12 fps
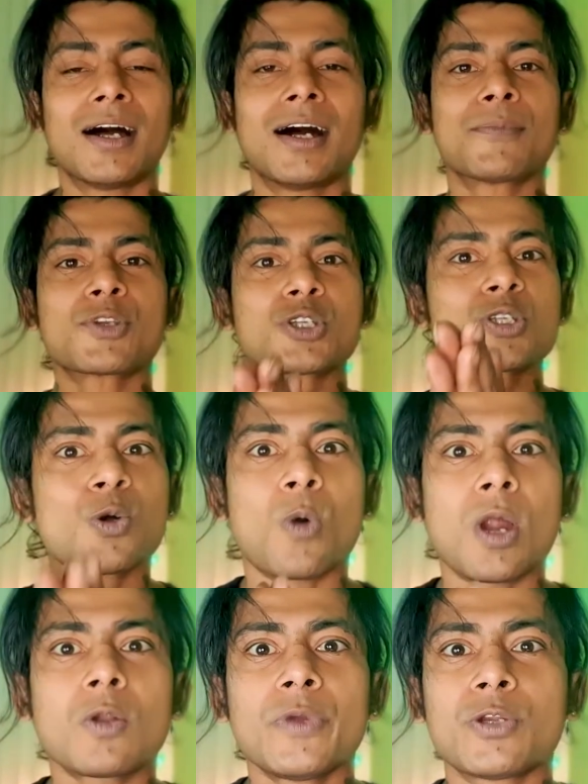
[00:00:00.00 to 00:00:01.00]
So
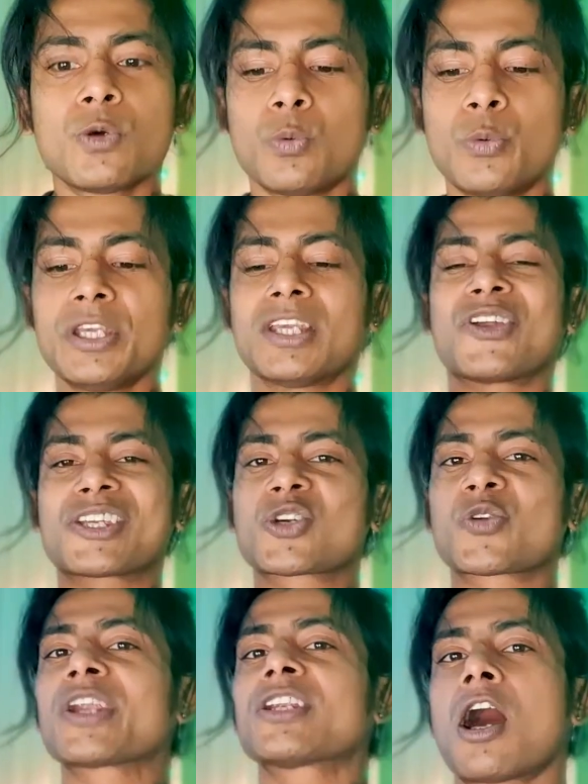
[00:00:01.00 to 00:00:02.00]
what we do, we
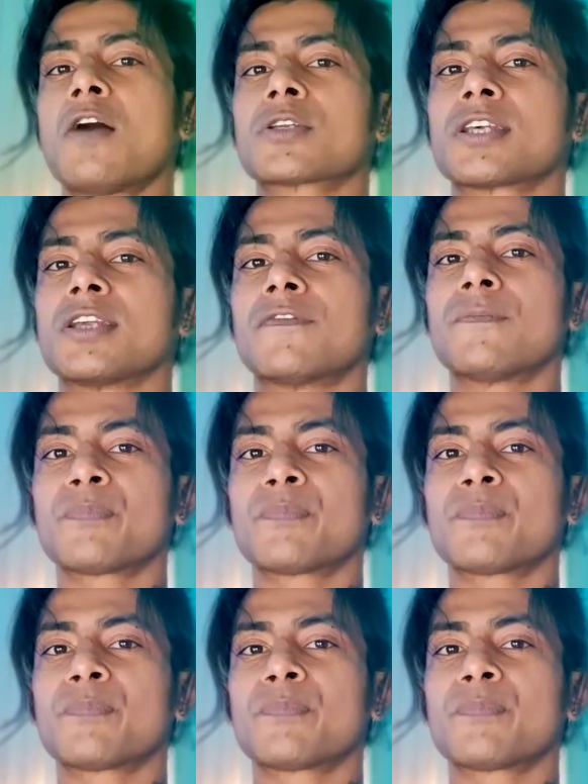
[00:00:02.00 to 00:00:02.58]
restrict ourselves,